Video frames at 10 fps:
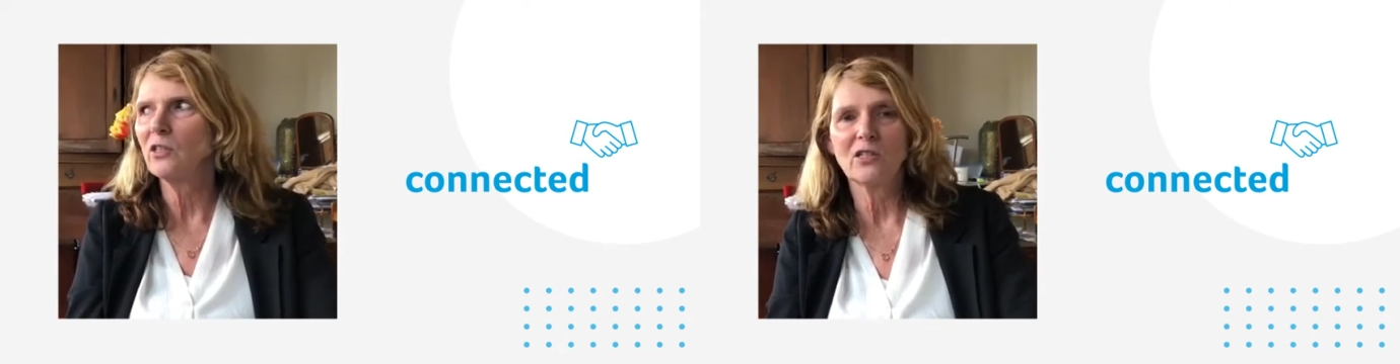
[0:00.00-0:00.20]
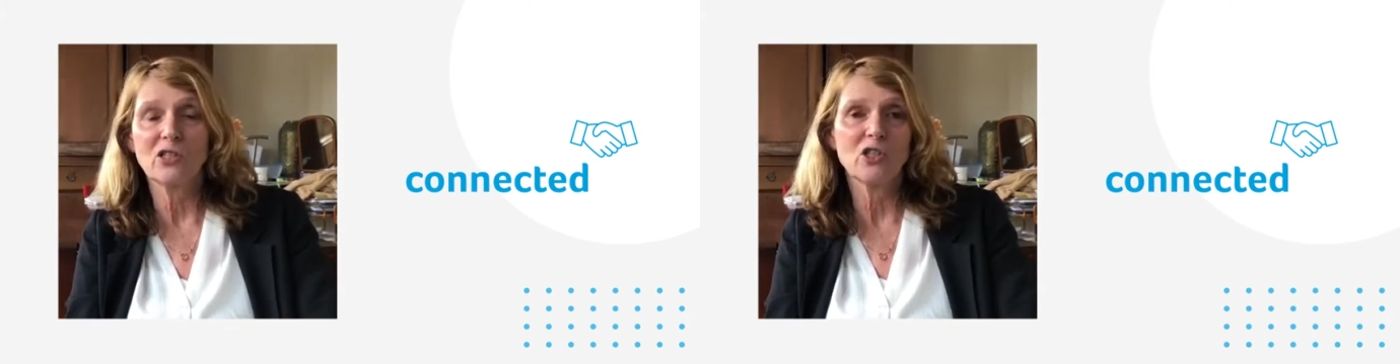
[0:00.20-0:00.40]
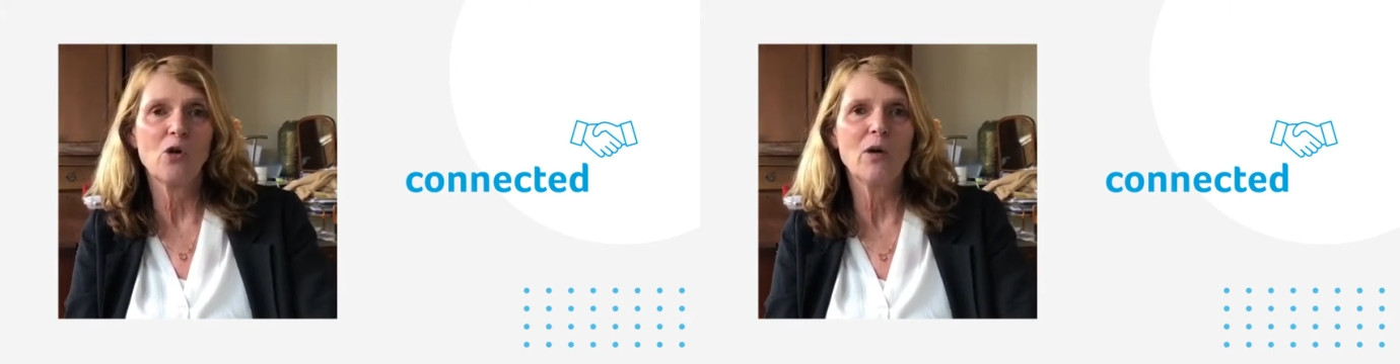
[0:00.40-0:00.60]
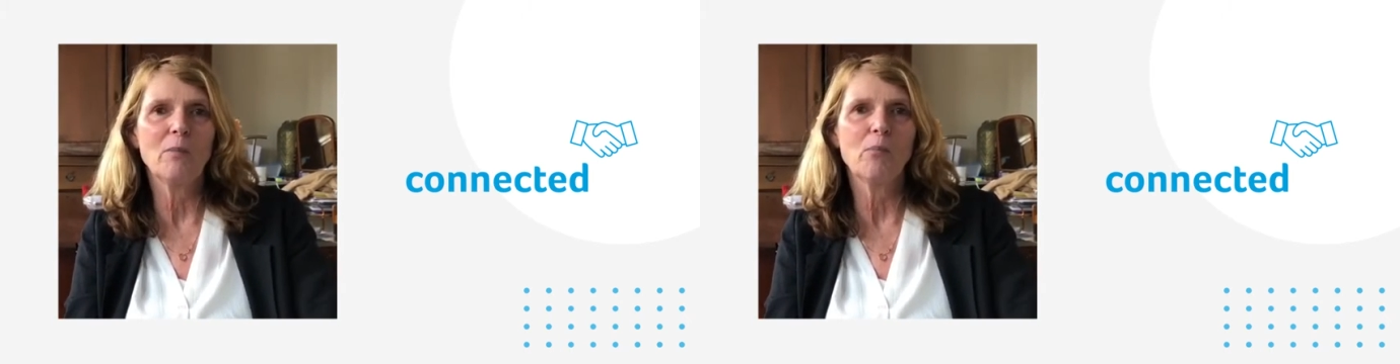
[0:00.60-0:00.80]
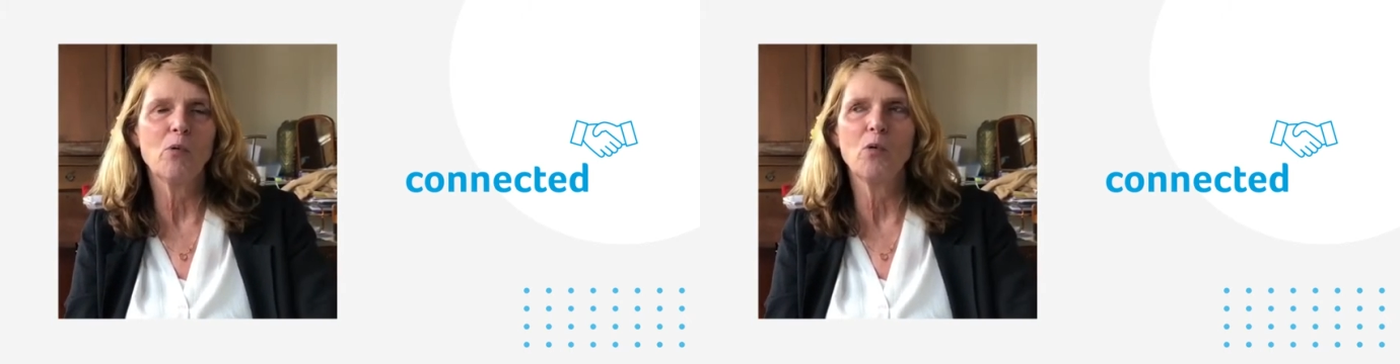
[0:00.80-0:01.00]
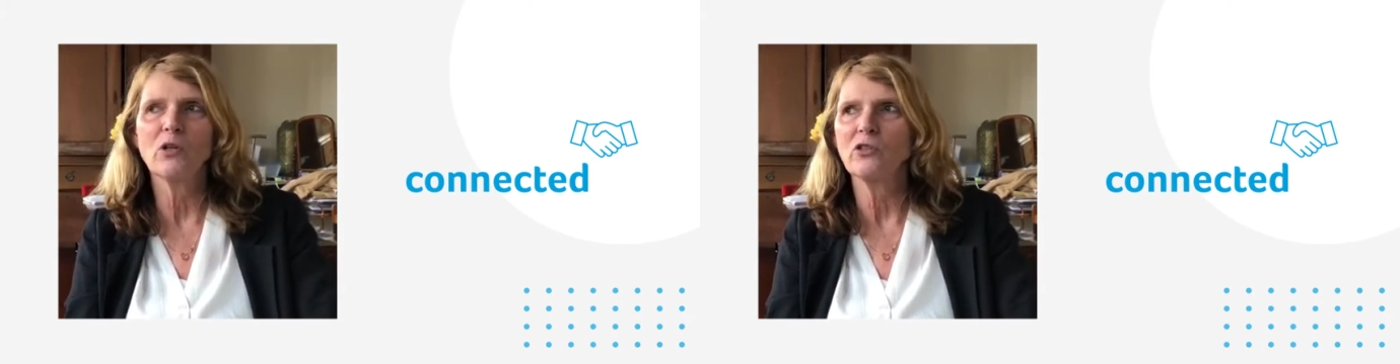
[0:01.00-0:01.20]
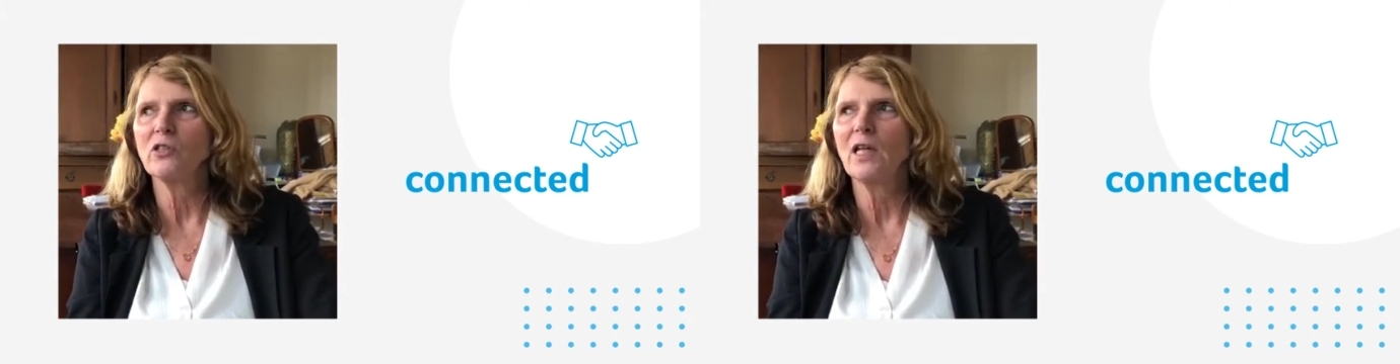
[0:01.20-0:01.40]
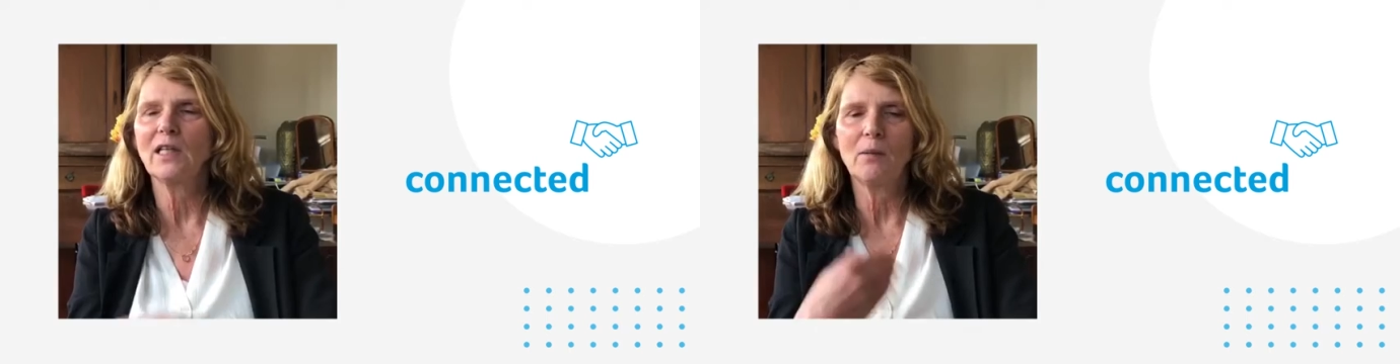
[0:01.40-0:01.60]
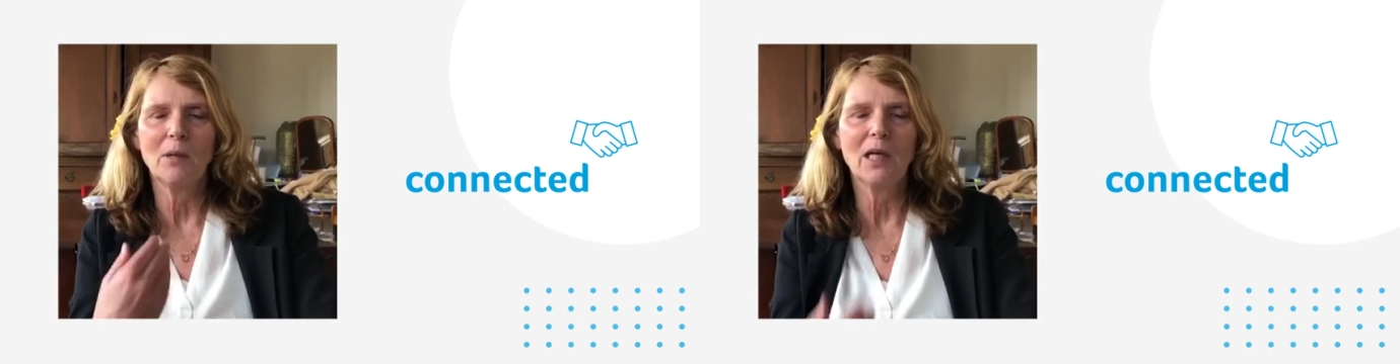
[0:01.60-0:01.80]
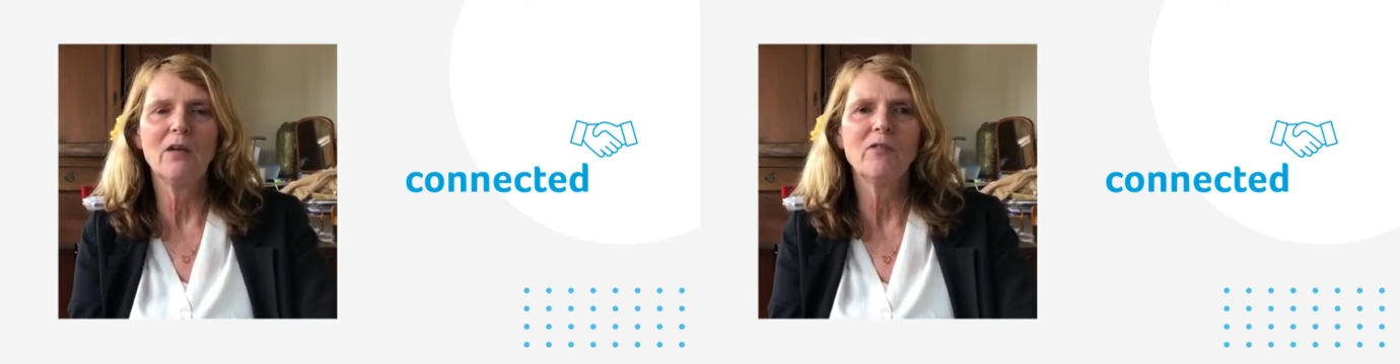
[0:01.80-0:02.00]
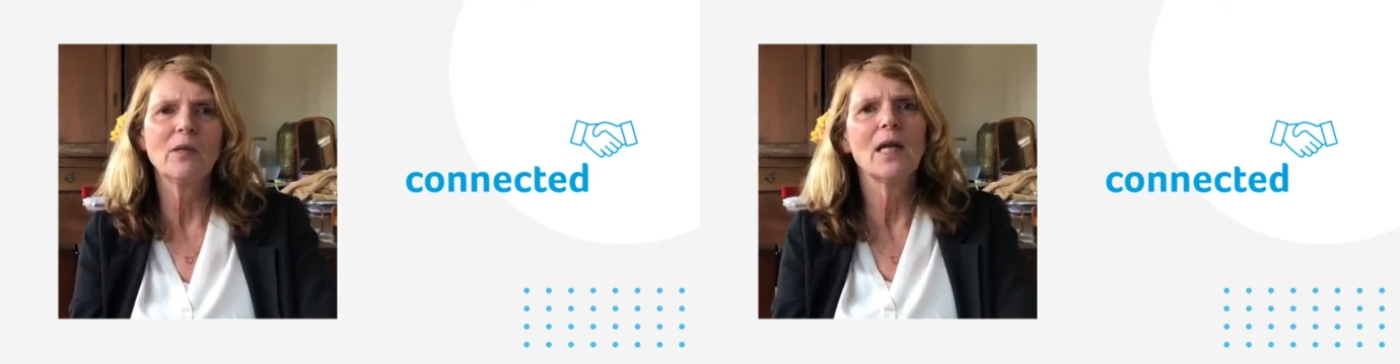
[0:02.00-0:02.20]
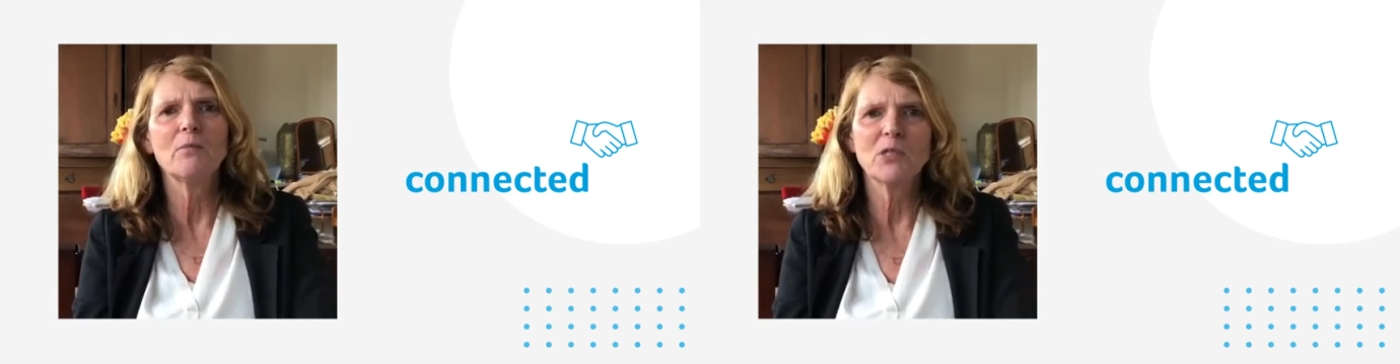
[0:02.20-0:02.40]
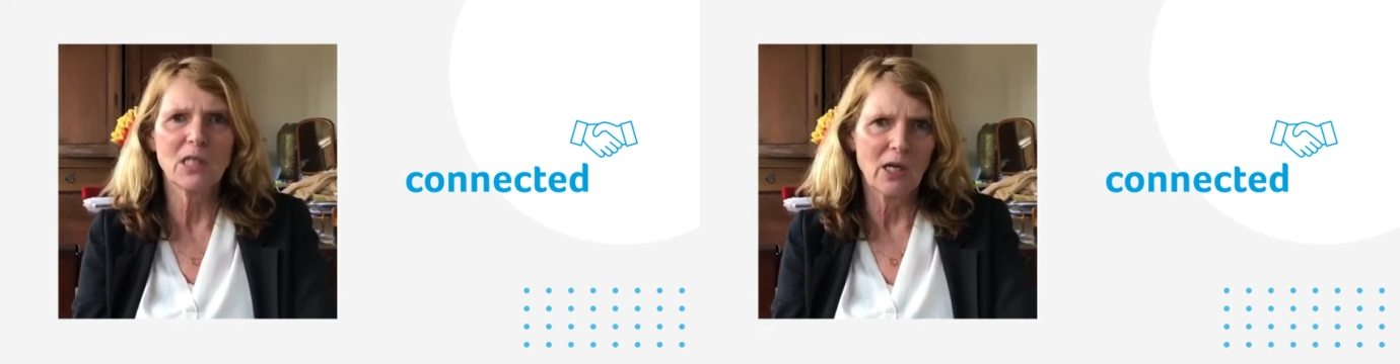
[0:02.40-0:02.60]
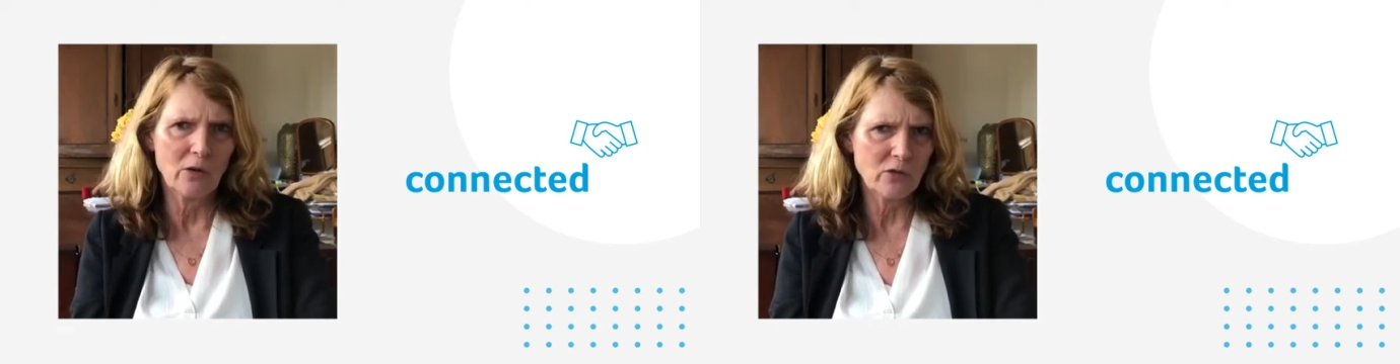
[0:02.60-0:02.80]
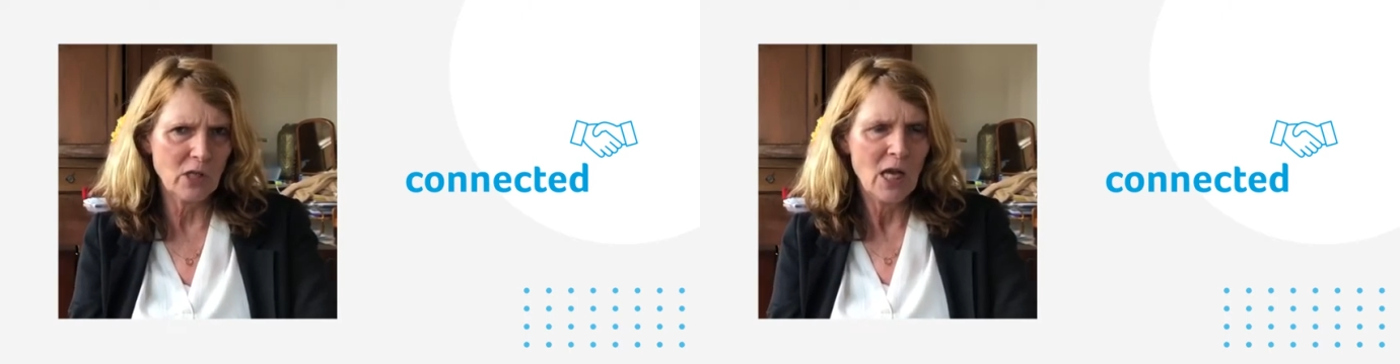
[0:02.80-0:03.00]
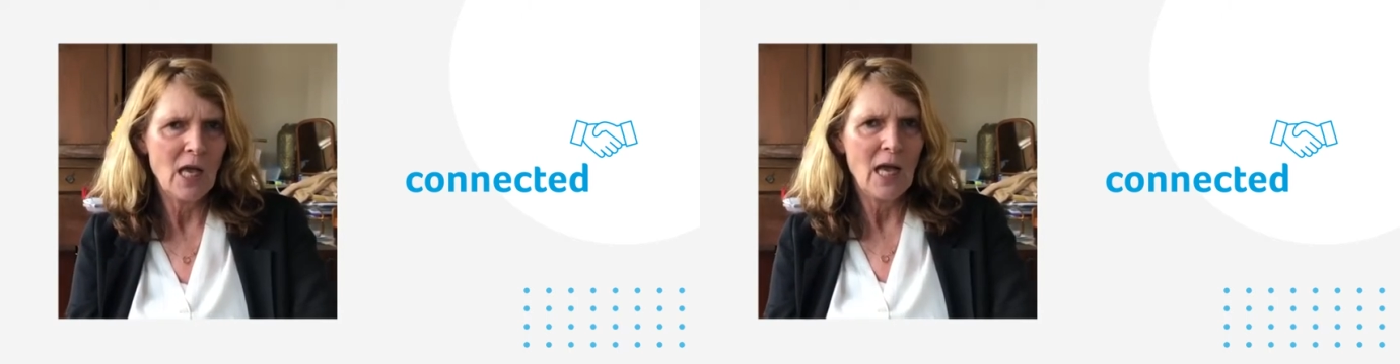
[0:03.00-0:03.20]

It's so important that they believe in themselves